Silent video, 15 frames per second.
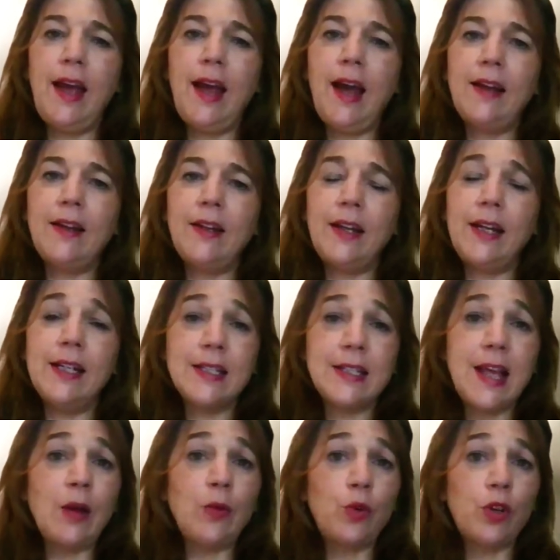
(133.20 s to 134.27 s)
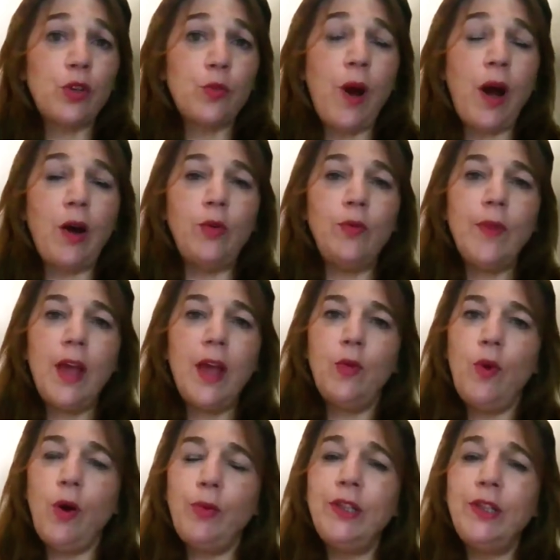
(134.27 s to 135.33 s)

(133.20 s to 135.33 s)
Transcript: And is that worthwhile? Well,